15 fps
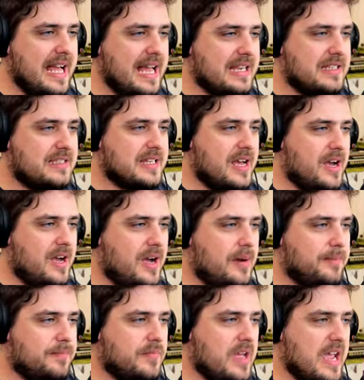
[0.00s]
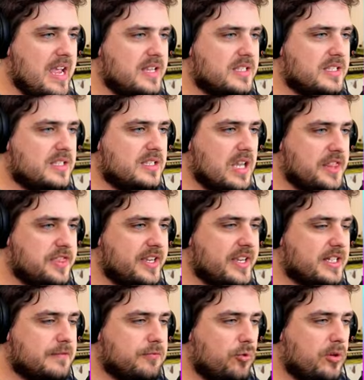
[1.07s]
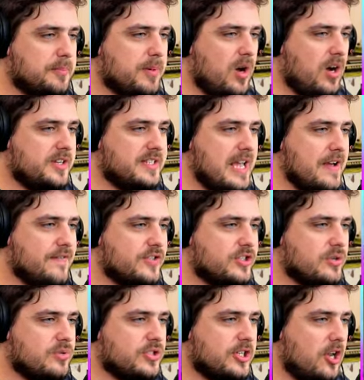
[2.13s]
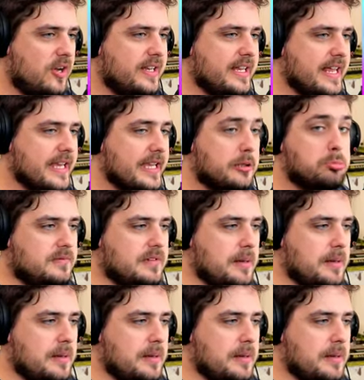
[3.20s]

And um, it's I think it's fallen behind ever so slightly.